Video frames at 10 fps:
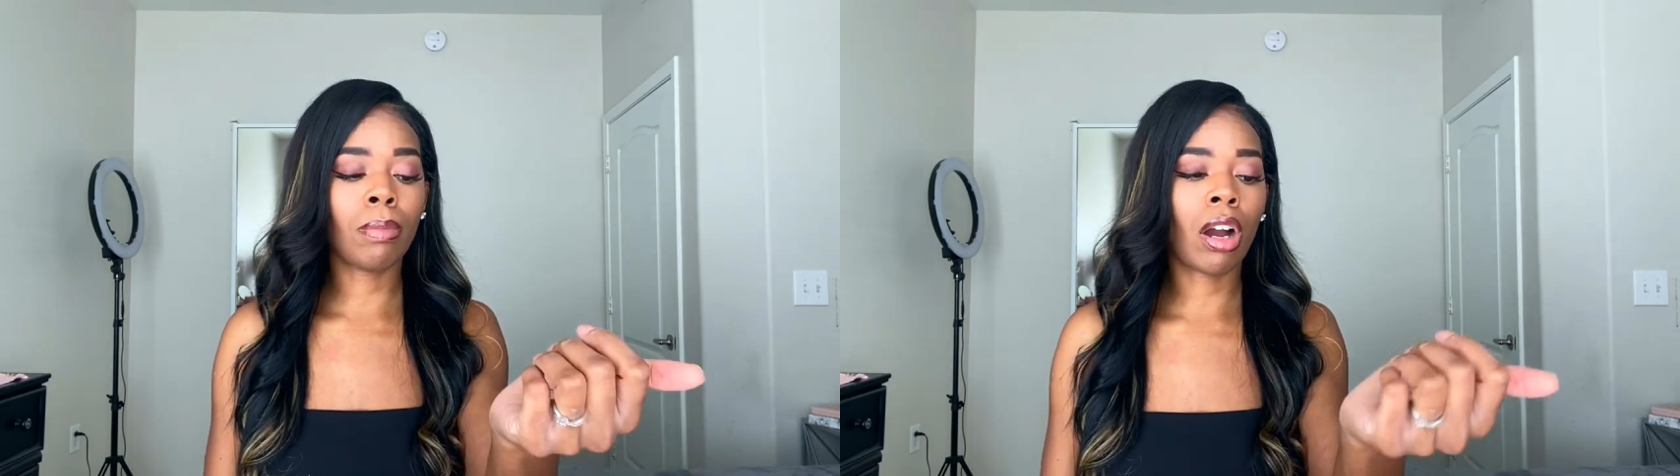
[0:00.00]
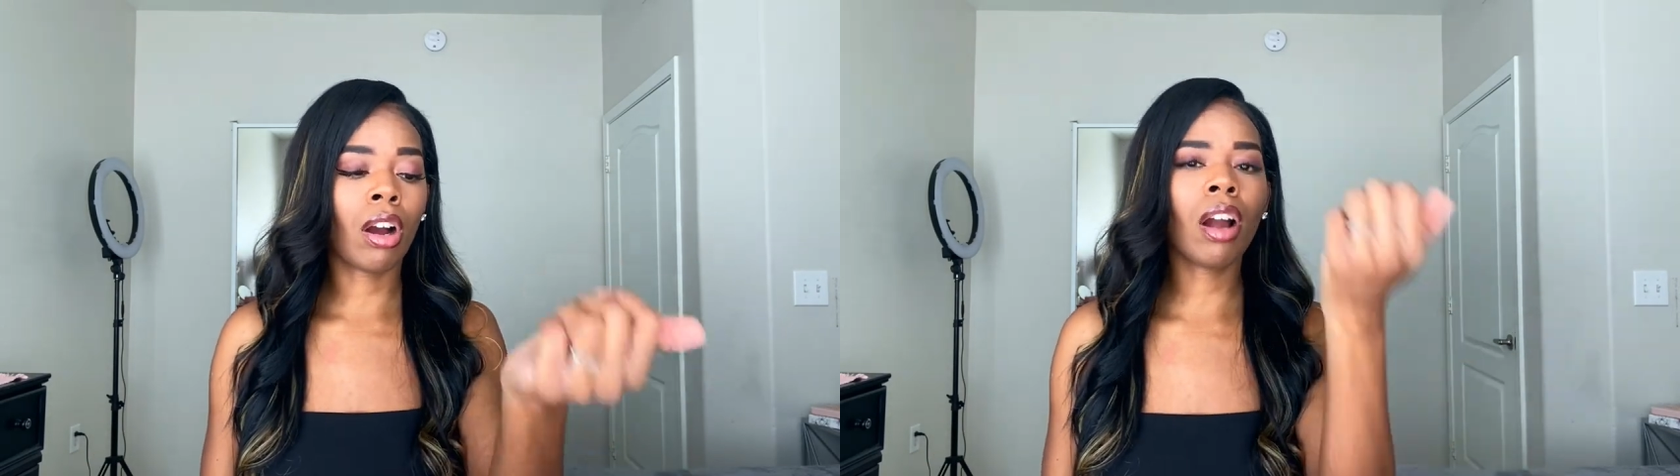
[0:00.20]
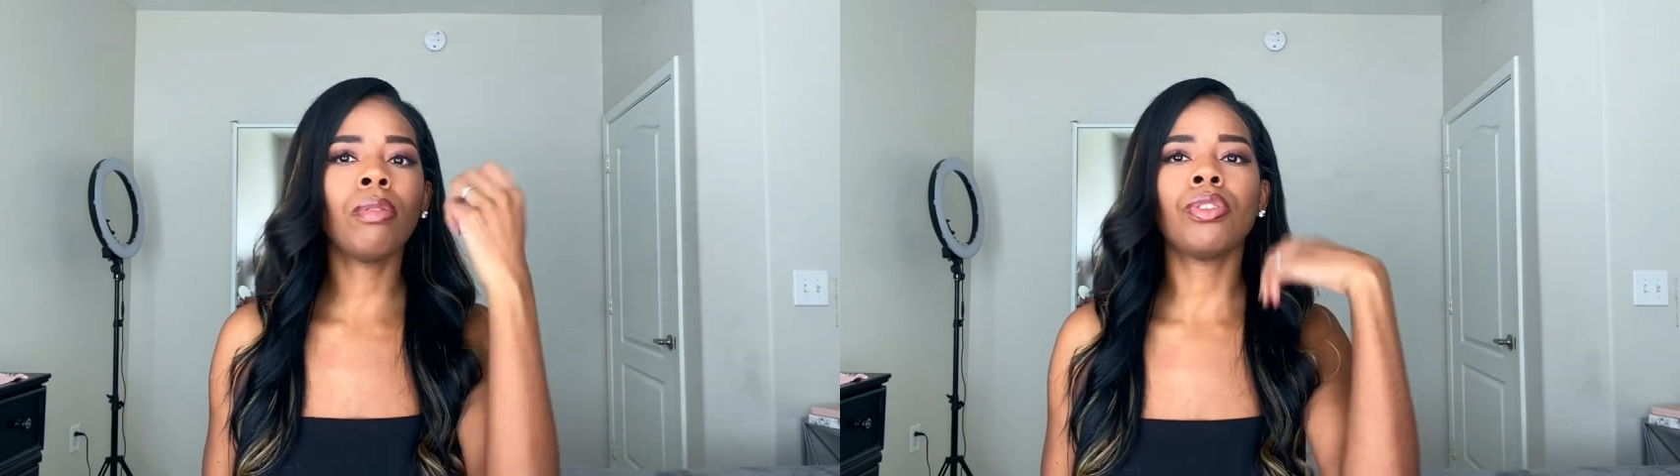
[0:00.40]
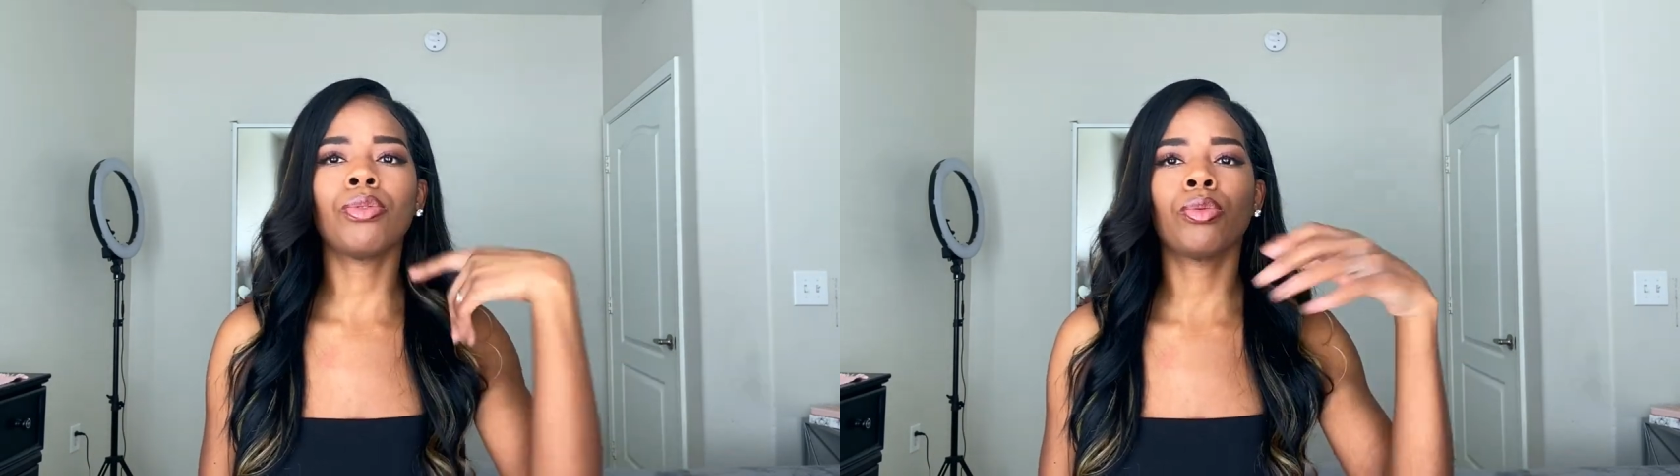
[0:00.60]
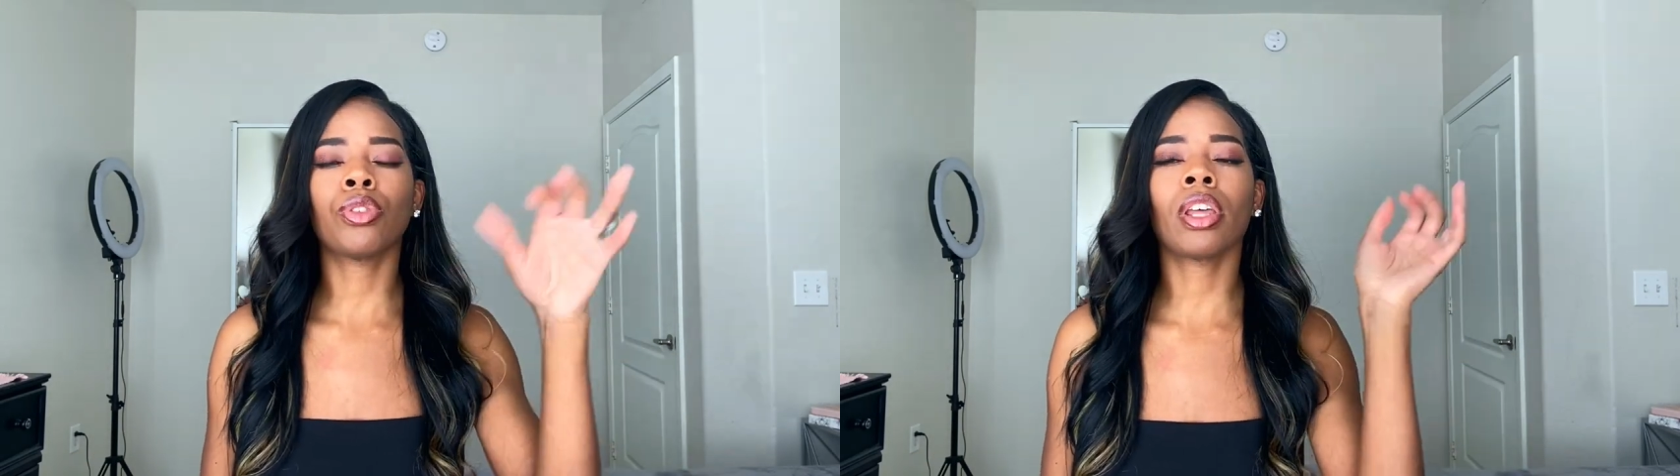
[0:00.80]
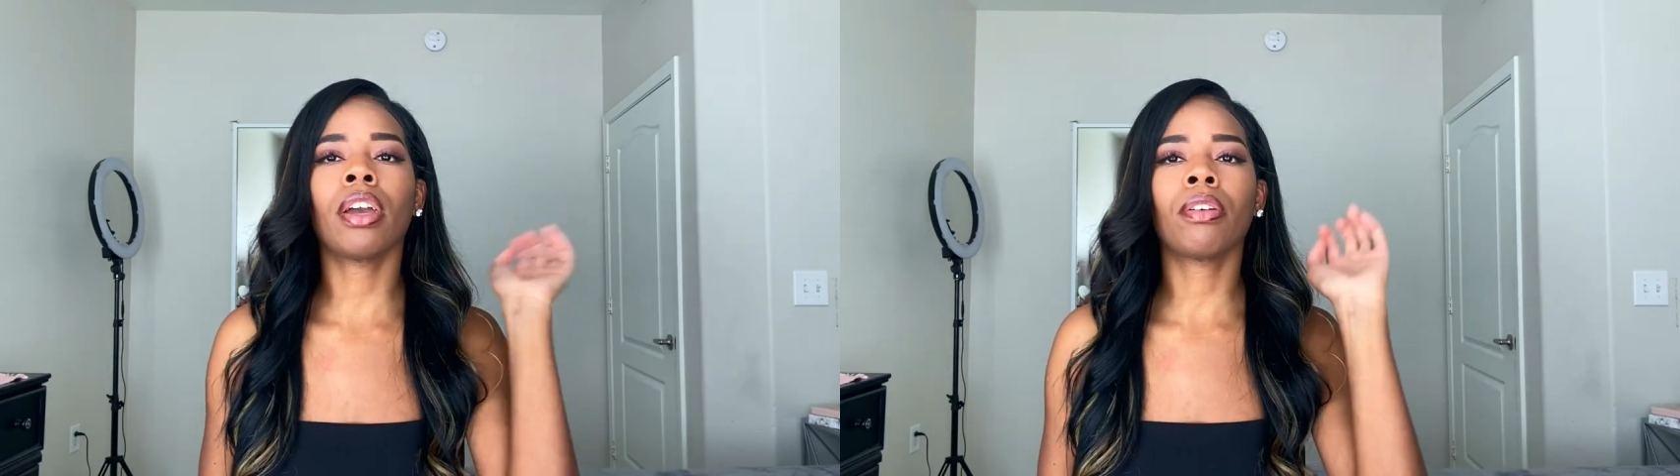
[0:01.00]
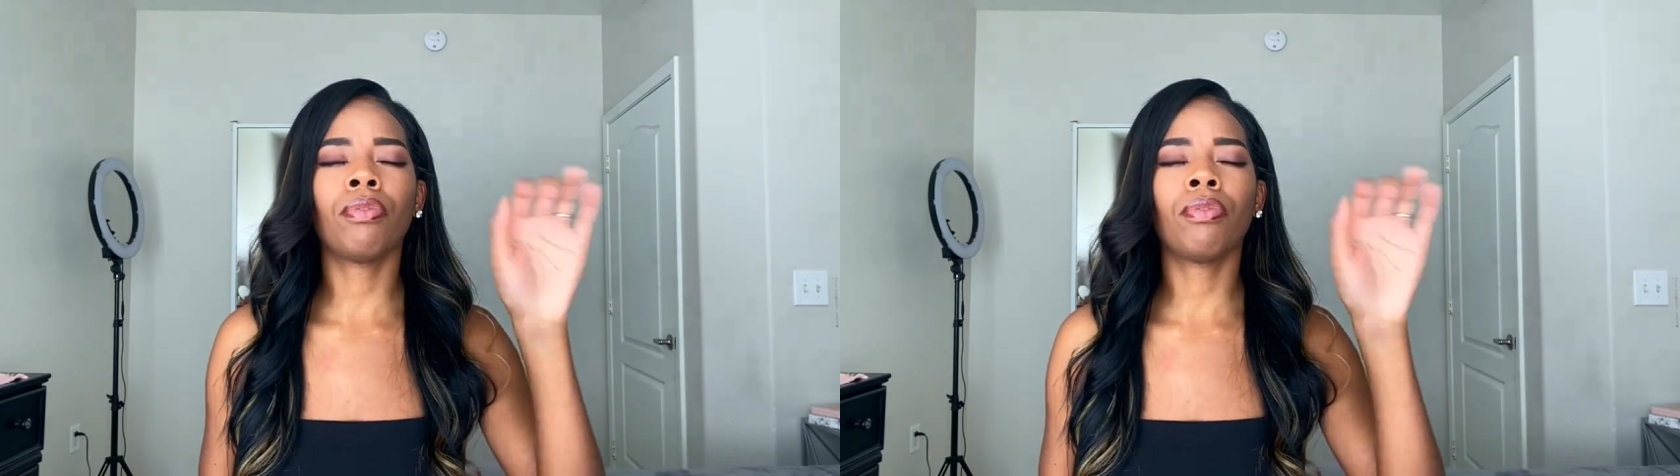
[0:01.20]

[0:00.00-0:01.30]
my arm just was like,